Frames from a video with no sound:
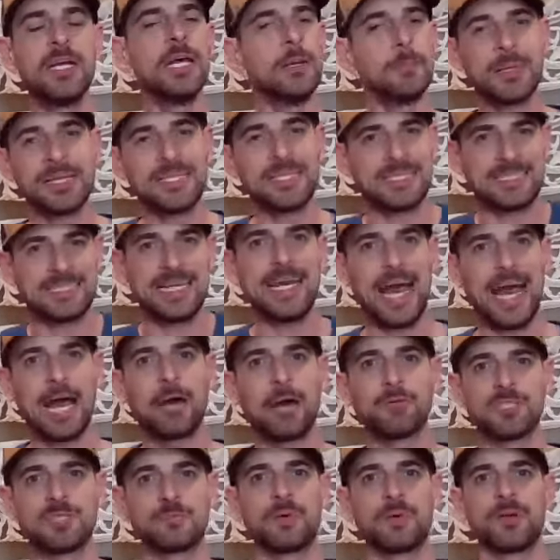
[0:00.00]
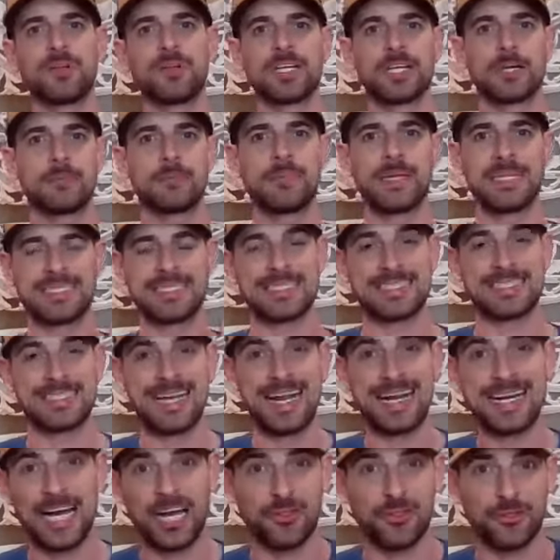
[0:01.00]
But say I was building a business and
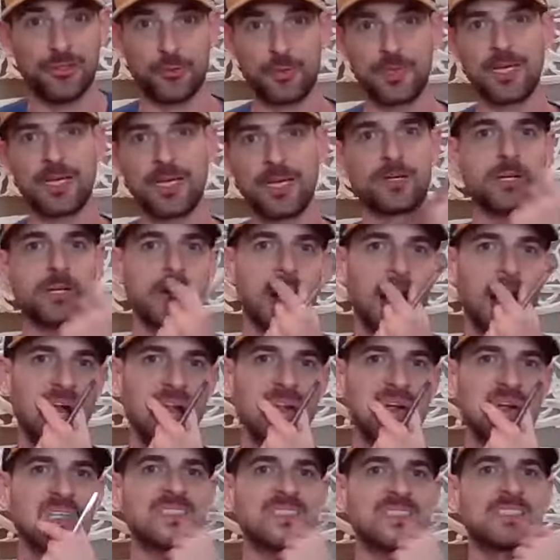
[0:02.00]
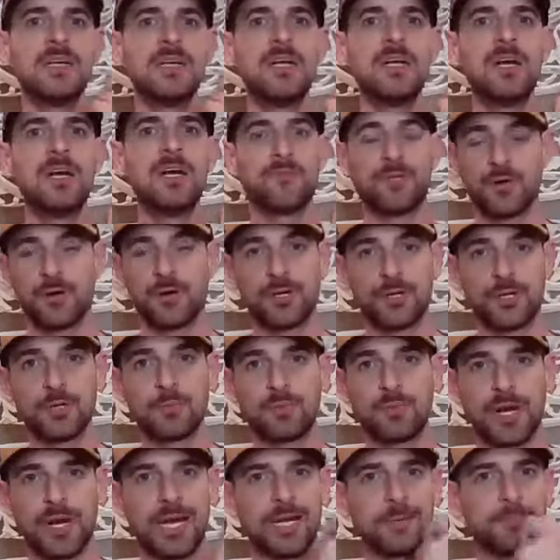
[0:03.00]
I got $300 for a new
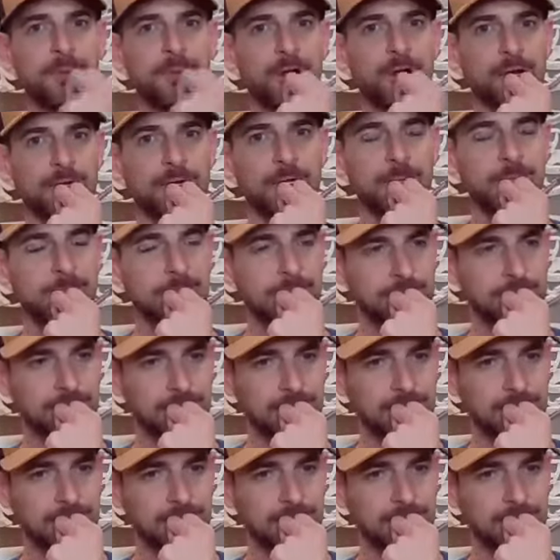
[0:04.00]
brand partner